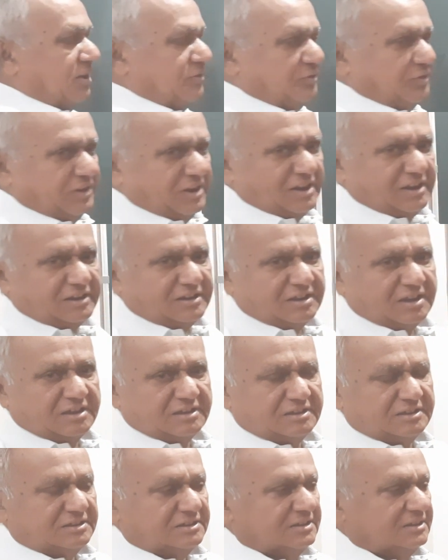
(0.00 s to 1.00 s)
field.
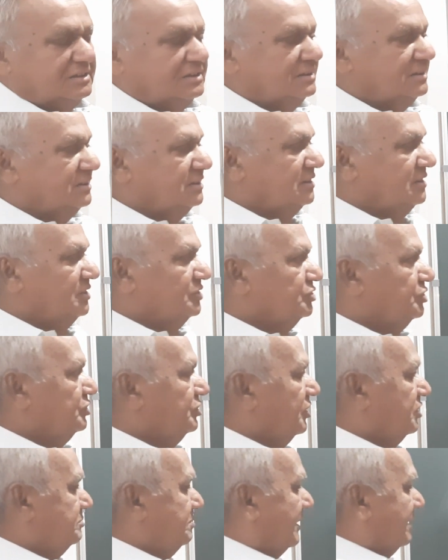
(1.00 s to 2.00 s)
So
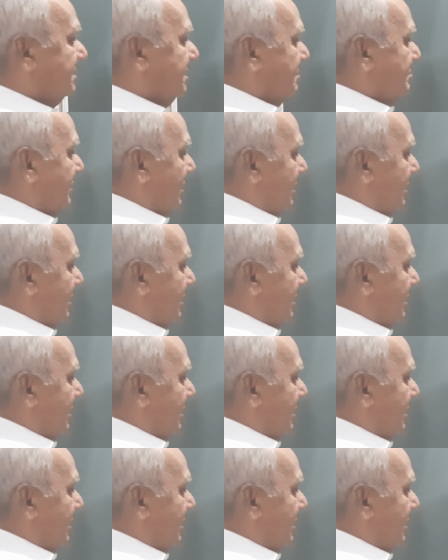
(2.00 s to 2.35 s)
the spectrum will